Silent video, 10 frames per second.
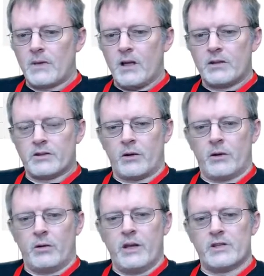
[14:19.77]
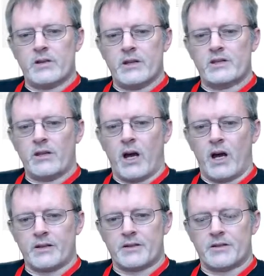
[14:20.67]
So each of these
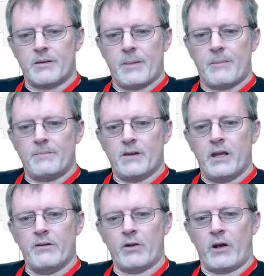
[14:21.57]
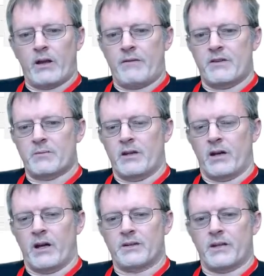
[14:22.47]
dots, even though I only had this many
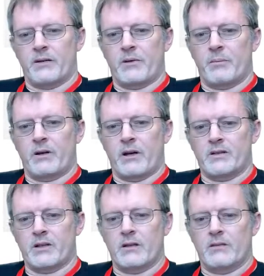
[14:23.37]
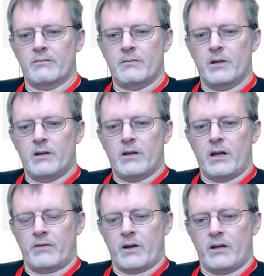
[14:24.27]
dots, and up here I said, I
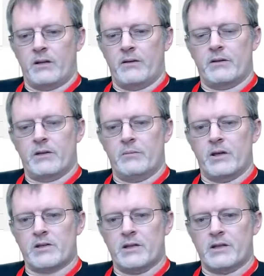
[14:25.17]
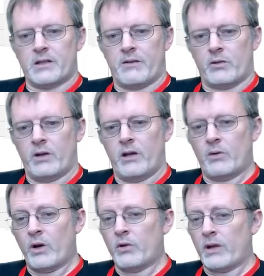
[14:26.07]
forgot to mention this, I have
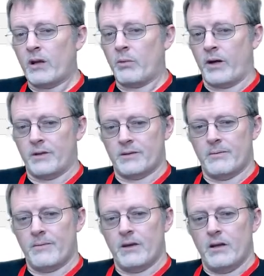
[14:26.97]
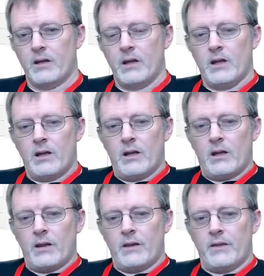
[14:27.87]
122 data points.
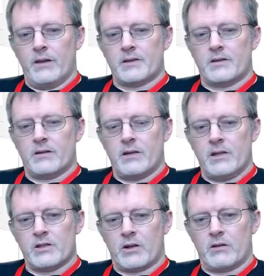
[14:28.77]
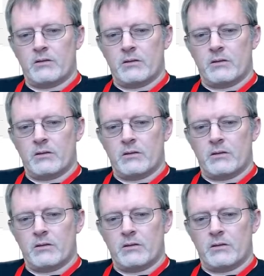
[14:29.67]
These are